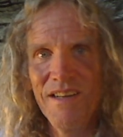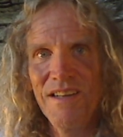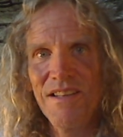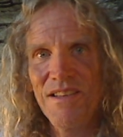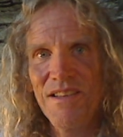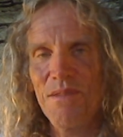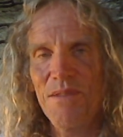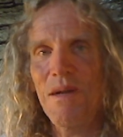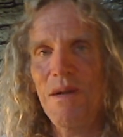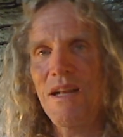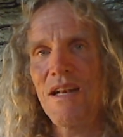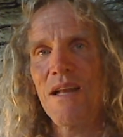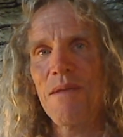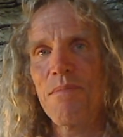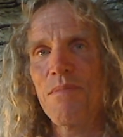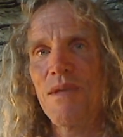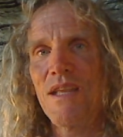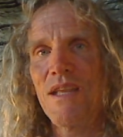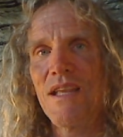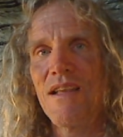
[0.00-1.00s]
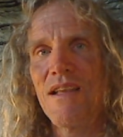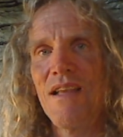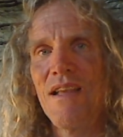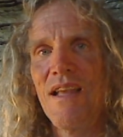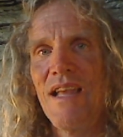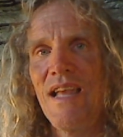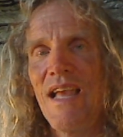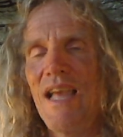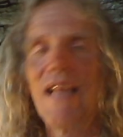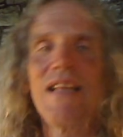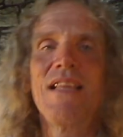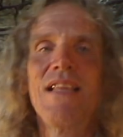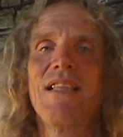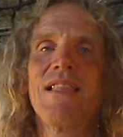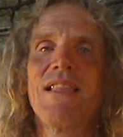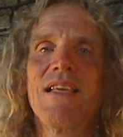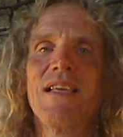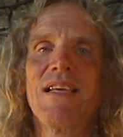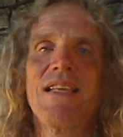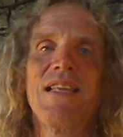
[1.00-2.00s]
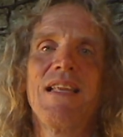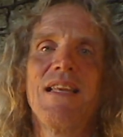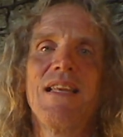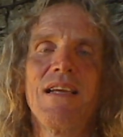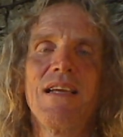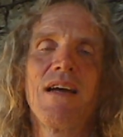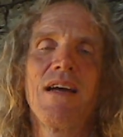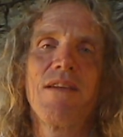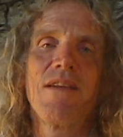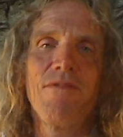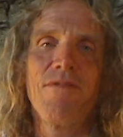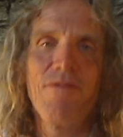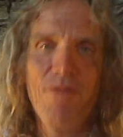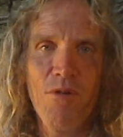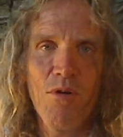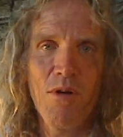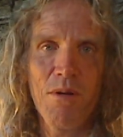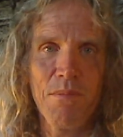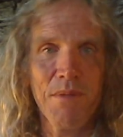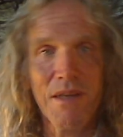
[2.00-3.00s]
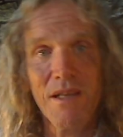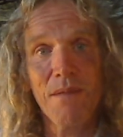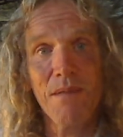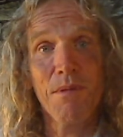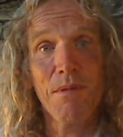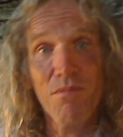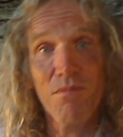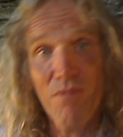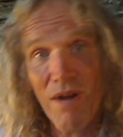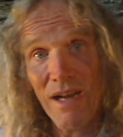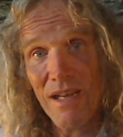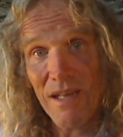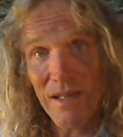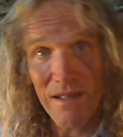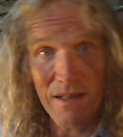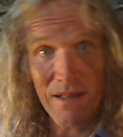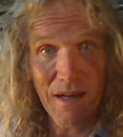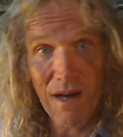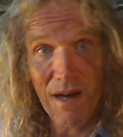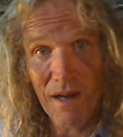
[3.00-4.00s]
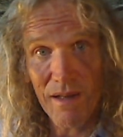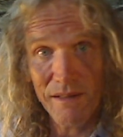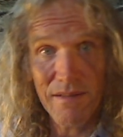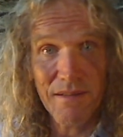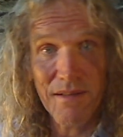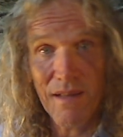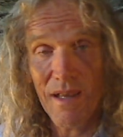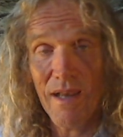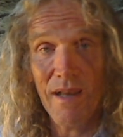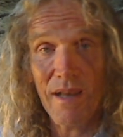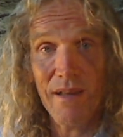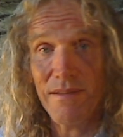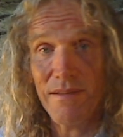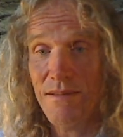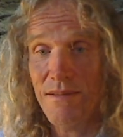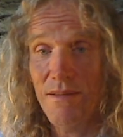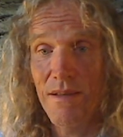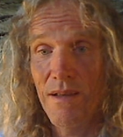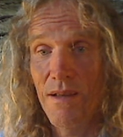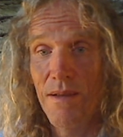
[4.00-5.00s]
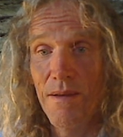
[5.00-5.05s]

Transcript: There might not be anything in any kind of form that can be recognized as